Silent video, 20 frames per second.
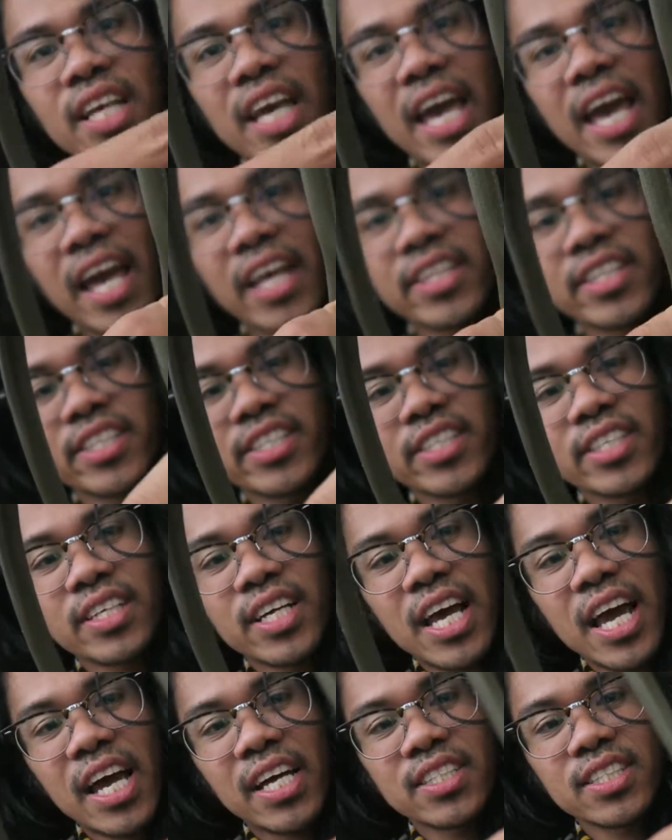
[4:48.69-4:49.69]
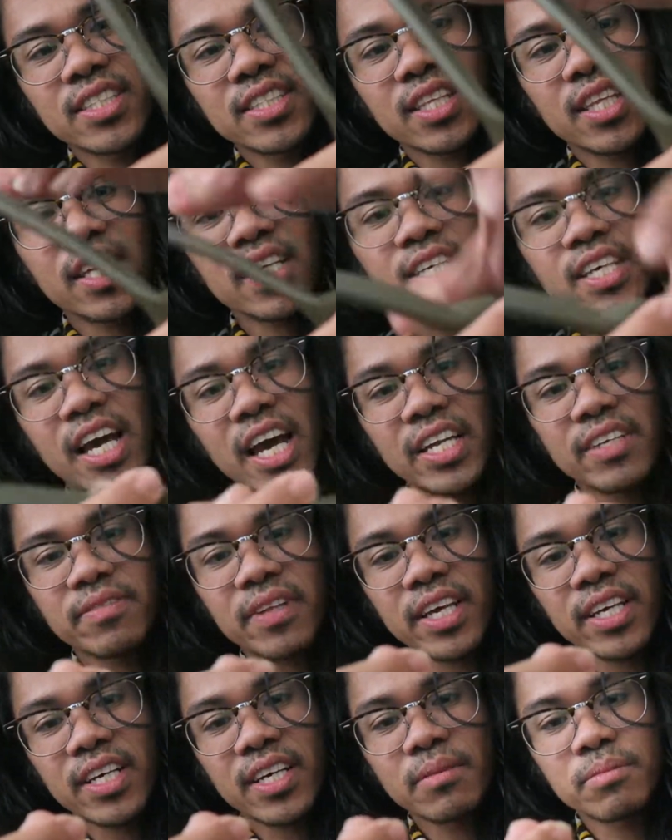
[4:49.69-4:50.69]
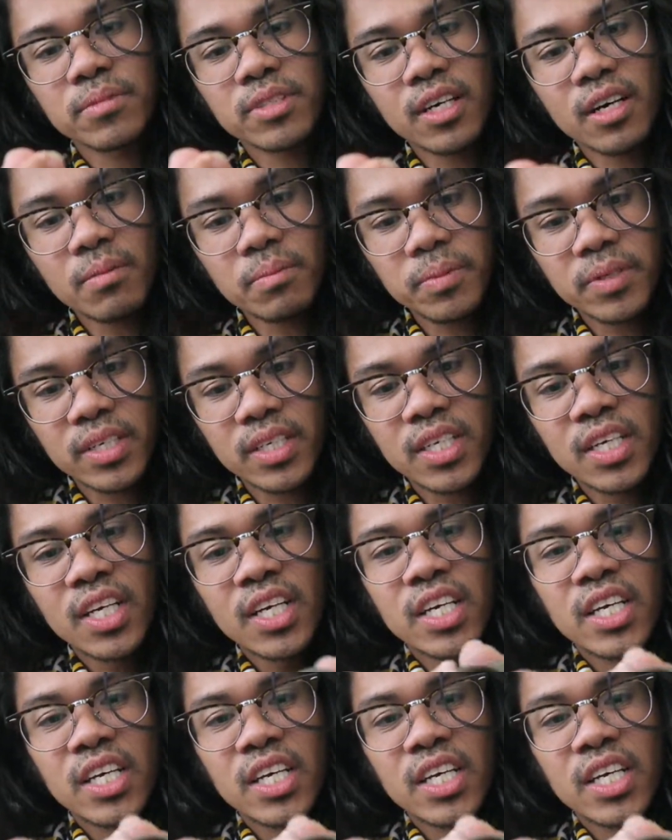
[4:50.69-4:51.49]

handle thing kind of like comes off, but